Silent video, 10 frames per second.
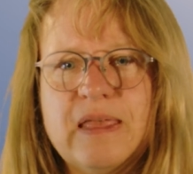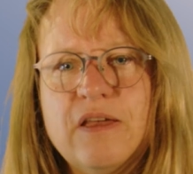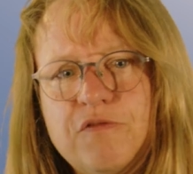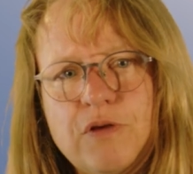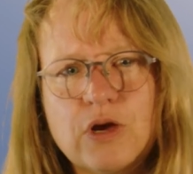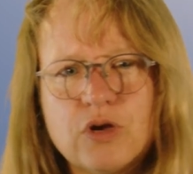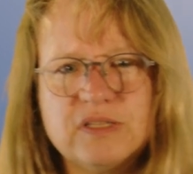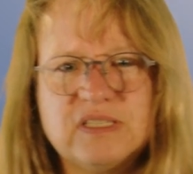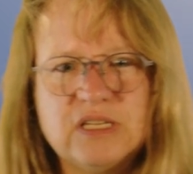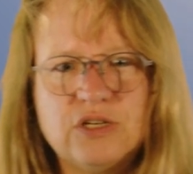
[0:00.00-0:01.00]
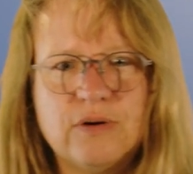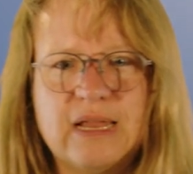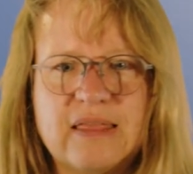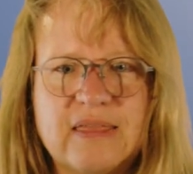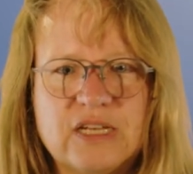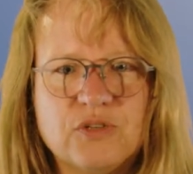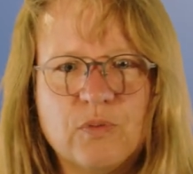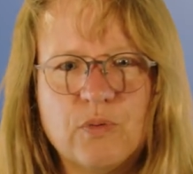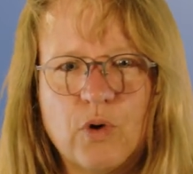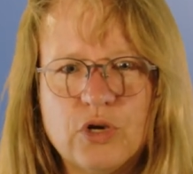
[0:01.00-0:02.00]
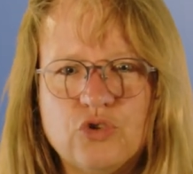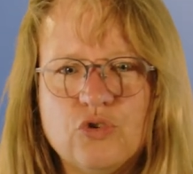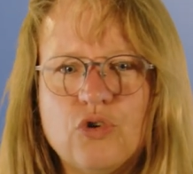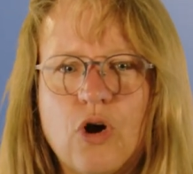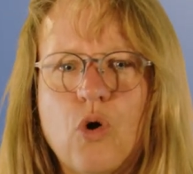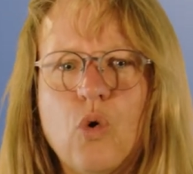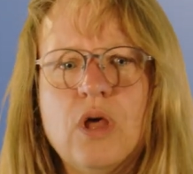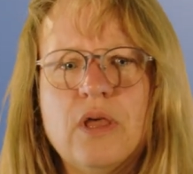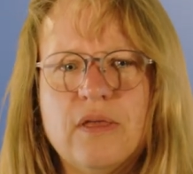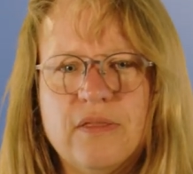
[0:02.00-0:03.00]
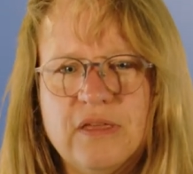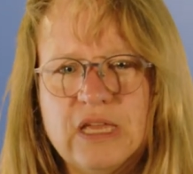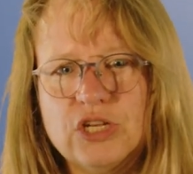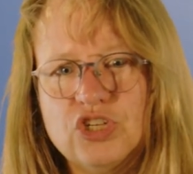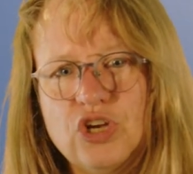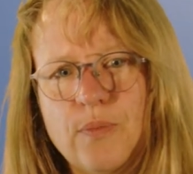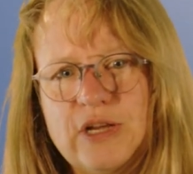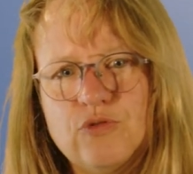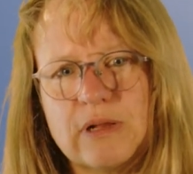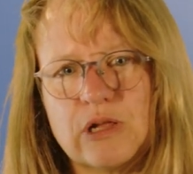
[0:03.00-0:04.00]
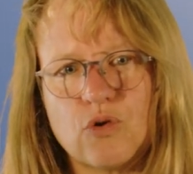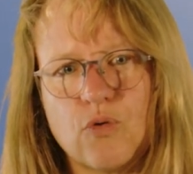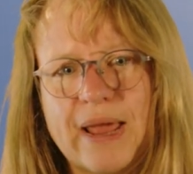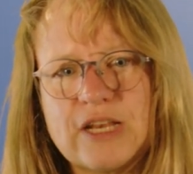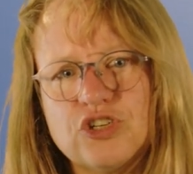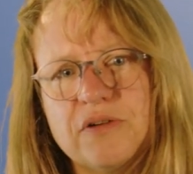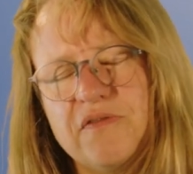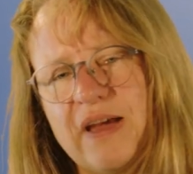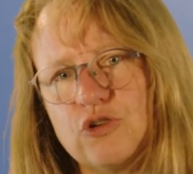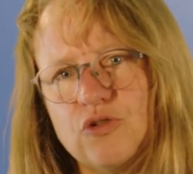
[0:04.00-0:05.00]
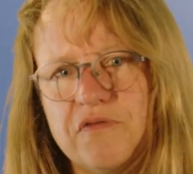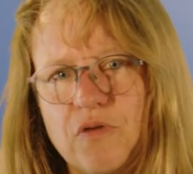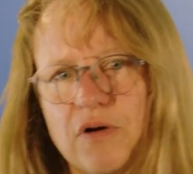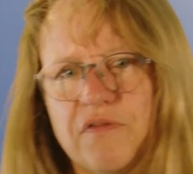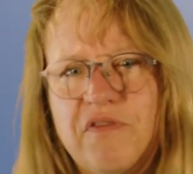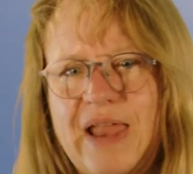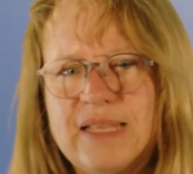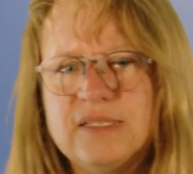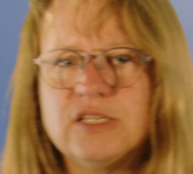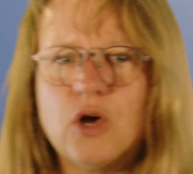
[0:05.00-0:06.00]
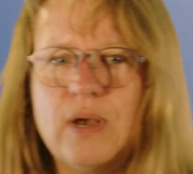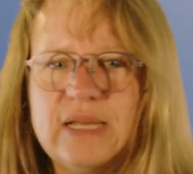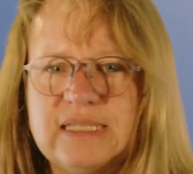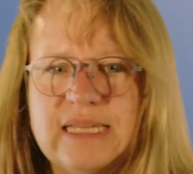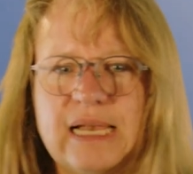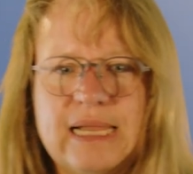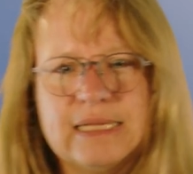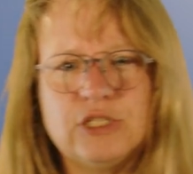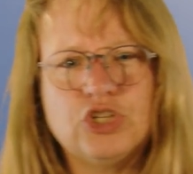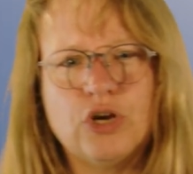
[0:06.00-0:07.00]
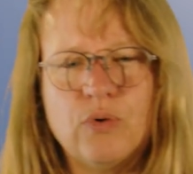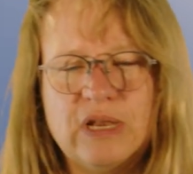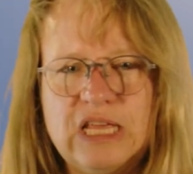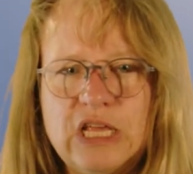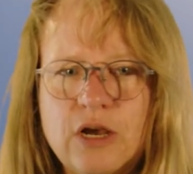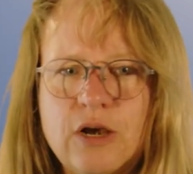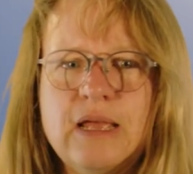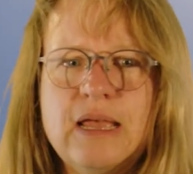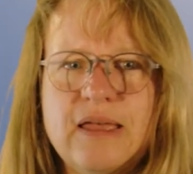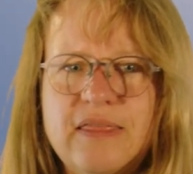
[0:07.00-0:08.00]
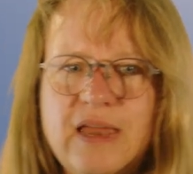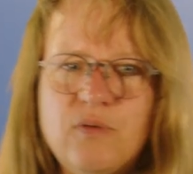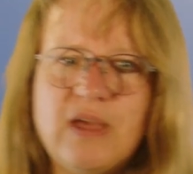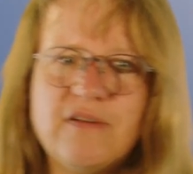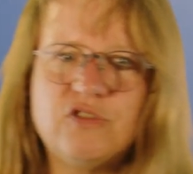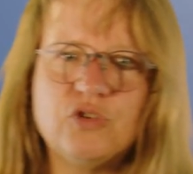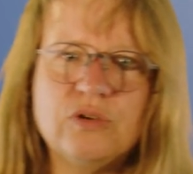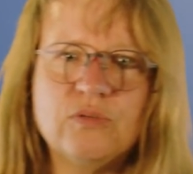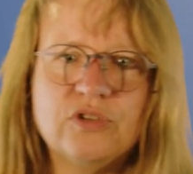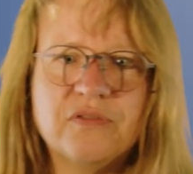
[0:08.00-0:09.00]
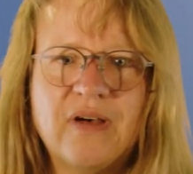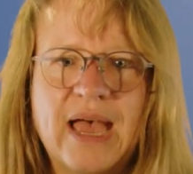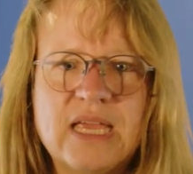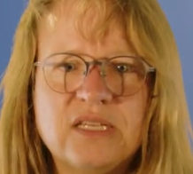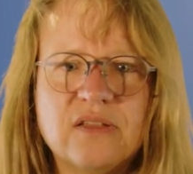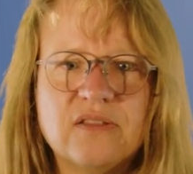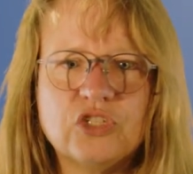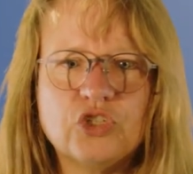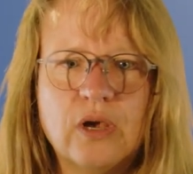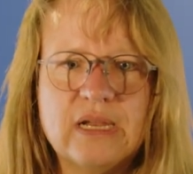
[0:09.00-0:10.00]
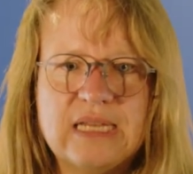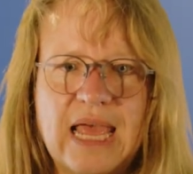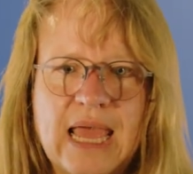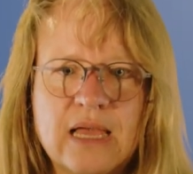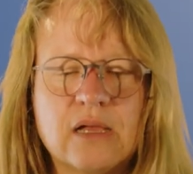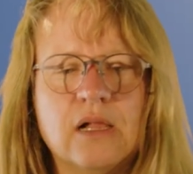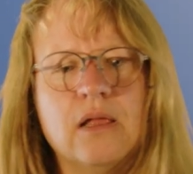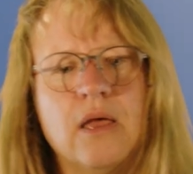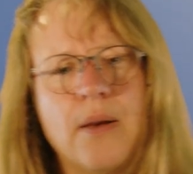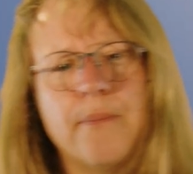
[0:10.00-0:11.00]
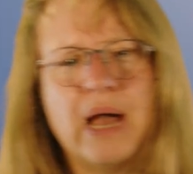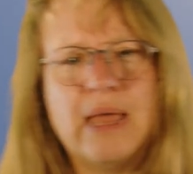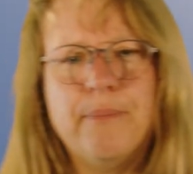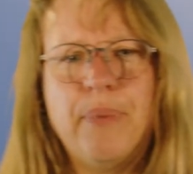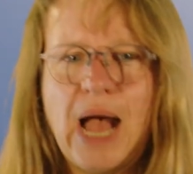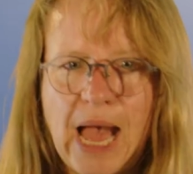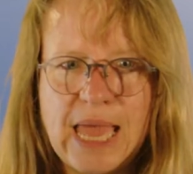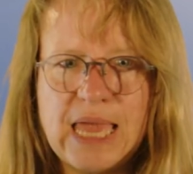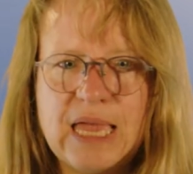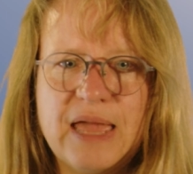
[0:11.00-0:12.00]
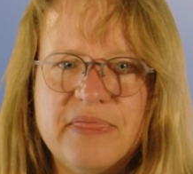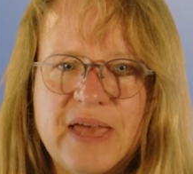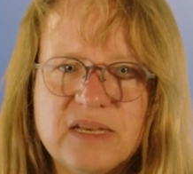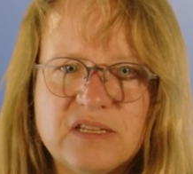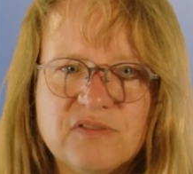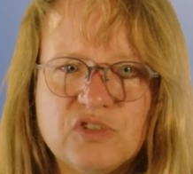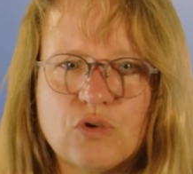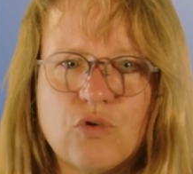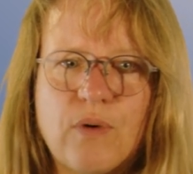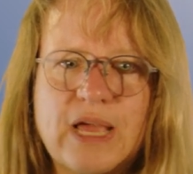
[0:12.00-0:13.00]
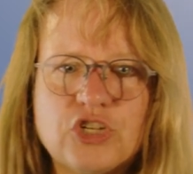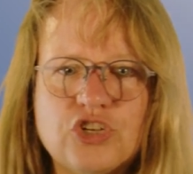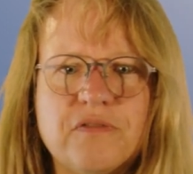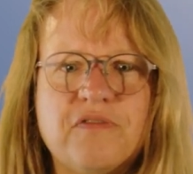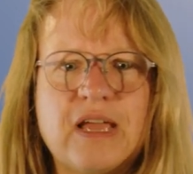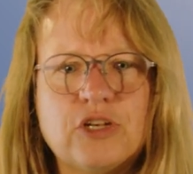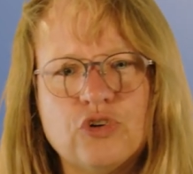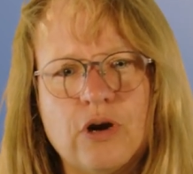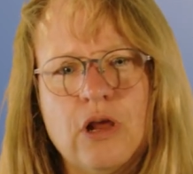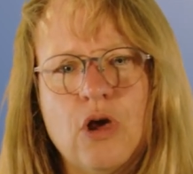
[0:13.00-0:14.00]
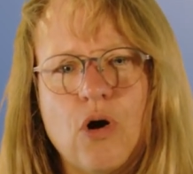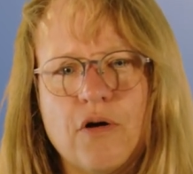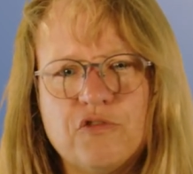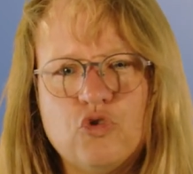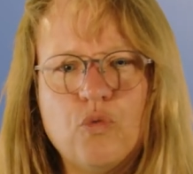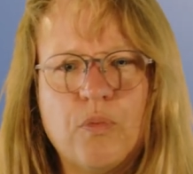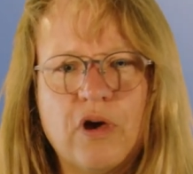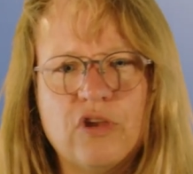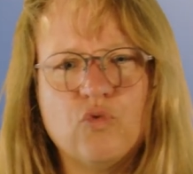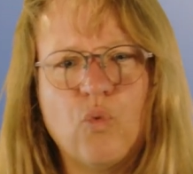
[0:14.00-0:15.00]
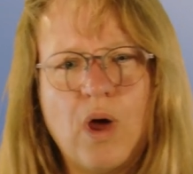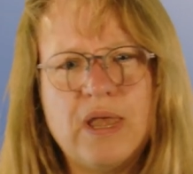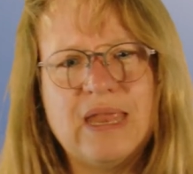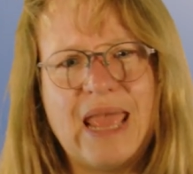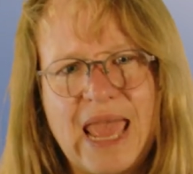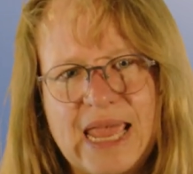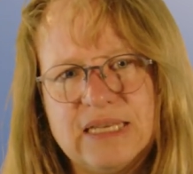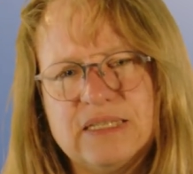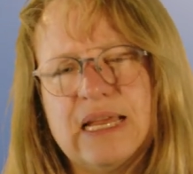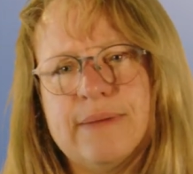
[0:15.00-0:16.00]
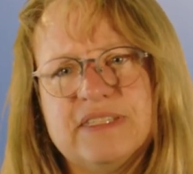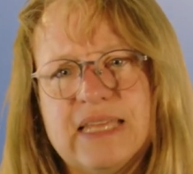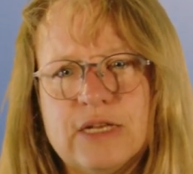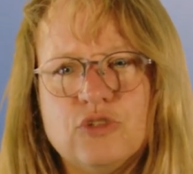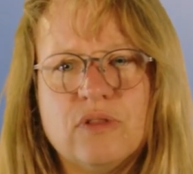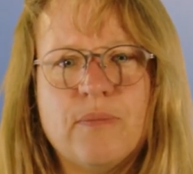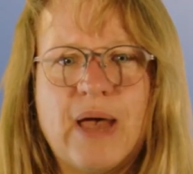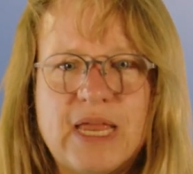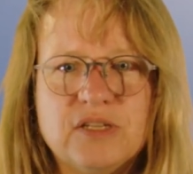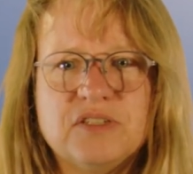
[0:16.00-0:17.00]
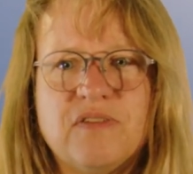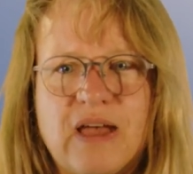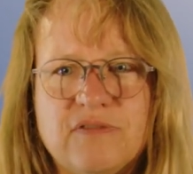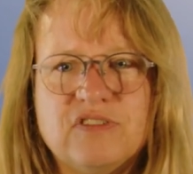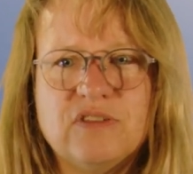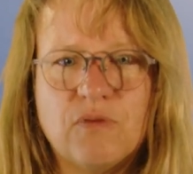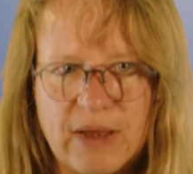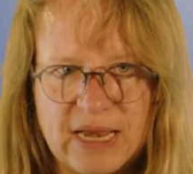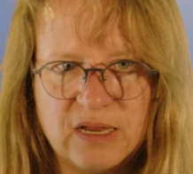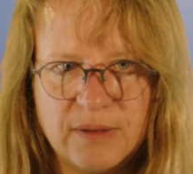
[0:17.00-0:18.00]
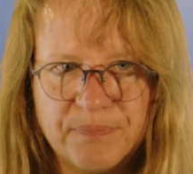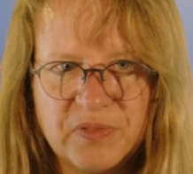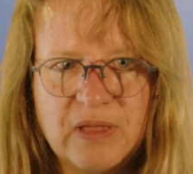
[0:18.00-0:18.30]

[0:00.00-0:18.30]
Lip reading: If we are considering that we want to know the geometrical correction factor for a flat solar cell, as shown here, then we have to divide the solid angle by pi, and that gives a correction factor of 2.18 times 10 to the minus 5 steradian.